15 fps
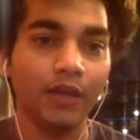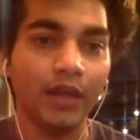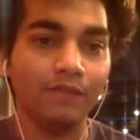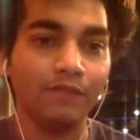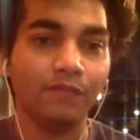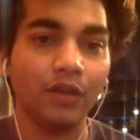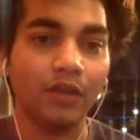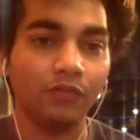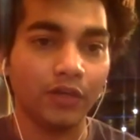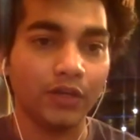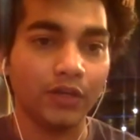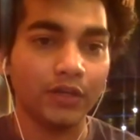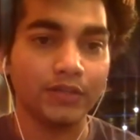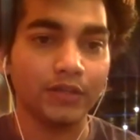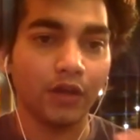
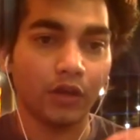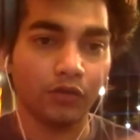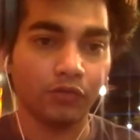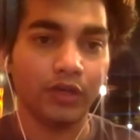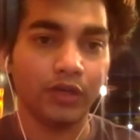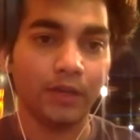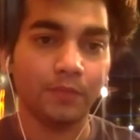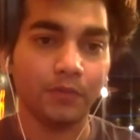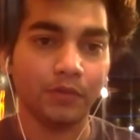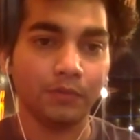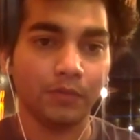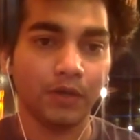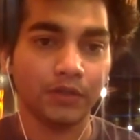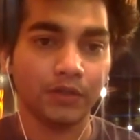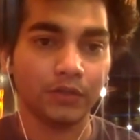inventory is not really up to the mark?